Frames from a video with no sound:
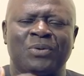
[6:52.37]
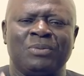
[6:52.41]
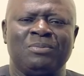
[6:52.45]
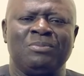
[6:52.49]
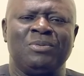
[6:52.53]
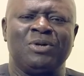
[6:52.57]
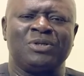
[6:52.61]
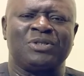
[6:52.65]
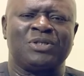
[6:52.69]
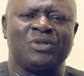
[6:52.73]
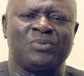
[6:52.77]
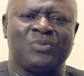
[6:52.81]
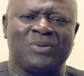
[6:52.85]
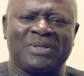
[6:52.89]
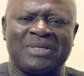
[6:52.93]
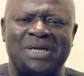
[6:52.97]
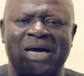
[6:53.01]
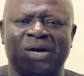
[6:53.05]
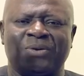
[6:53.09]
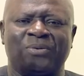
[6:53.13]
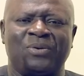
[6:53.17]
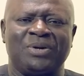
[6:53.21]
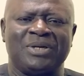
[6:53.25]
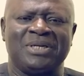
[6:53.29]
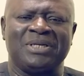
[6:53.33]
with Moses was
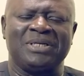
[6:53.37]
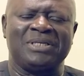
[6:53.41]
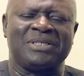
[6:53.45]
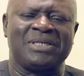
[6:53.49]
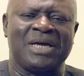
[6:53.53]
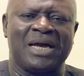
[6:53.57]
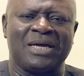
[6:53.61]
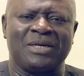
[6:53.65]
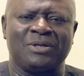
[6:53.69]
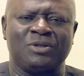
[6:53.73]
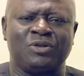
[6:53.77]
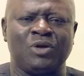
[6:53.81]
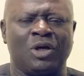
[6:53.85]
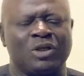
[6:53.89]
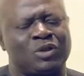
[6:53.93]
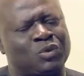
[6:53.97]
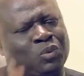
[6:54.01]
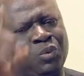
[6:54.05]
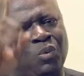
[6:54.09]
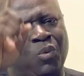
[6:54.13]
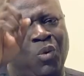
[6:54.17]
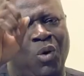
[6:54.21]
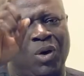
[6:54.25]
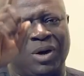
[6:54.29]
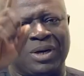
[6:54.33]
that rod in his hand.
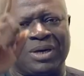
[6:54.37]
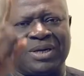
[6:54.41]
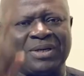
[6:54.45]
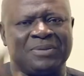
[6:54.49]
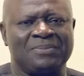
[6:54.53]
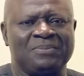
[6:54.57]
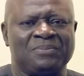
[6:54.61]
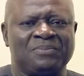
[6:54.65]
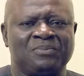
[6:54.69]
Just one.